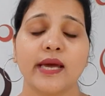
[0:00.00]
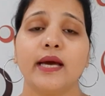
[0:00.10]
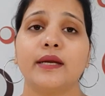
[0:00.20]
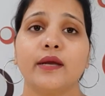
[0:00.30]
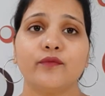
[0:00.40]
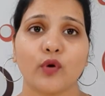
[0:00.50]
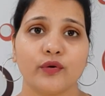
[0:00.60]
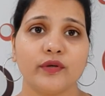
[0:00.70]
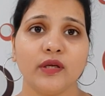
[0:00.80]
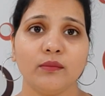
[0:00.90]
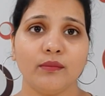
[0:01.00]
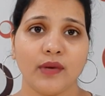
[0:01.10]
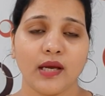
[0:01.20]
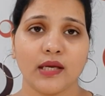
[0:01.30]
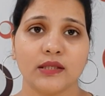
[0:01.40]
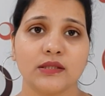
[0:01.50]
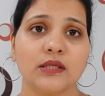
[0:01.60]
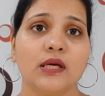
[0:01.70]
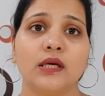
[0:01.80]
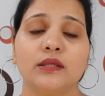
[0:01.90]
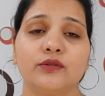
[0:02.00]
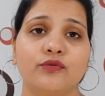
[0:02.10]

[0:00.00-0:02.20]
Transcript: And I've already made the